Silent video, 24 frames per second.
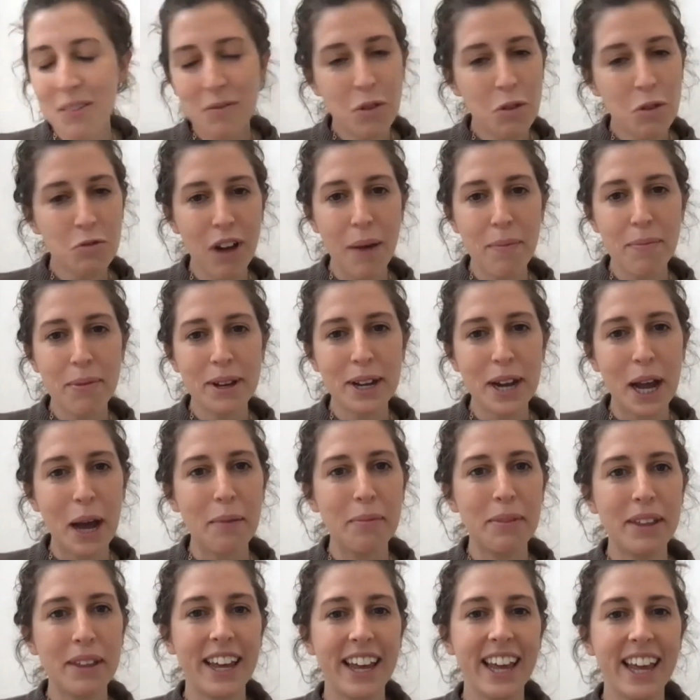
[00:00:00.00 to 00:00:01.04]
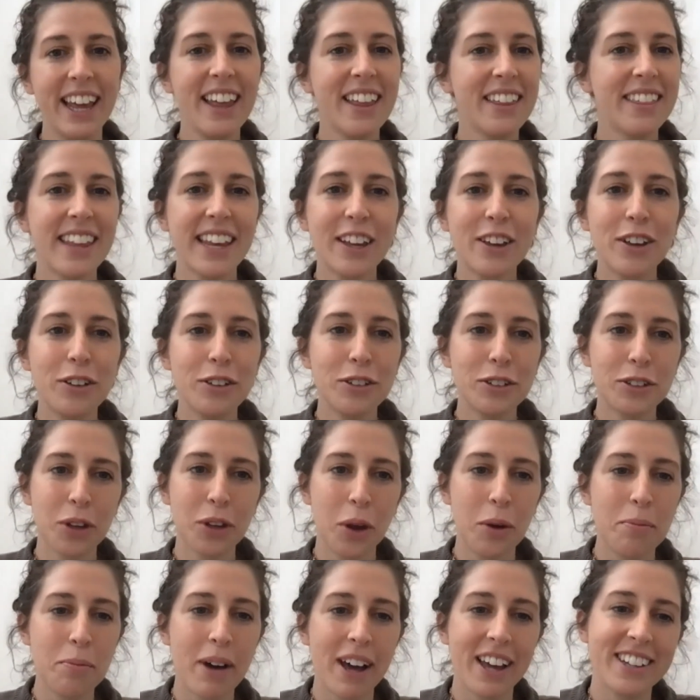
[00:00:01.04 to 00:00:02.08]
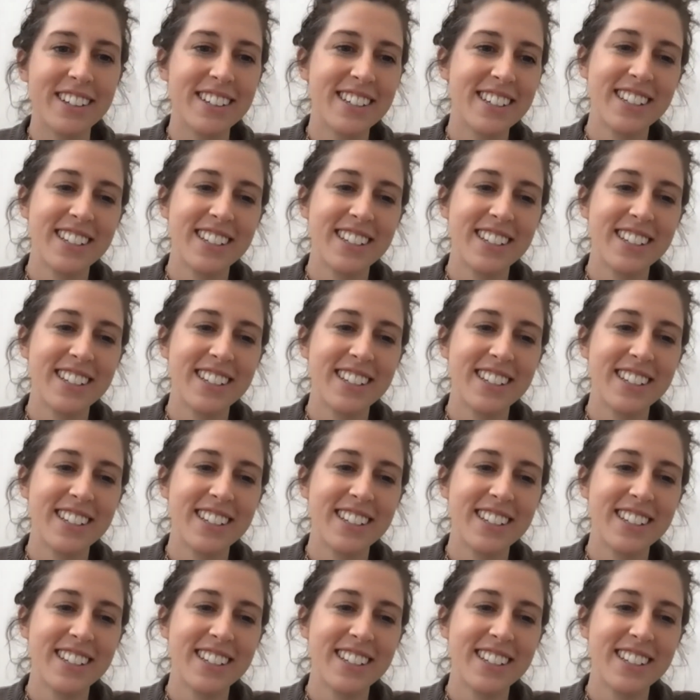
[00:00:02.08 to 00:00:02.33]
we'll wrap it up there. Thank you so much,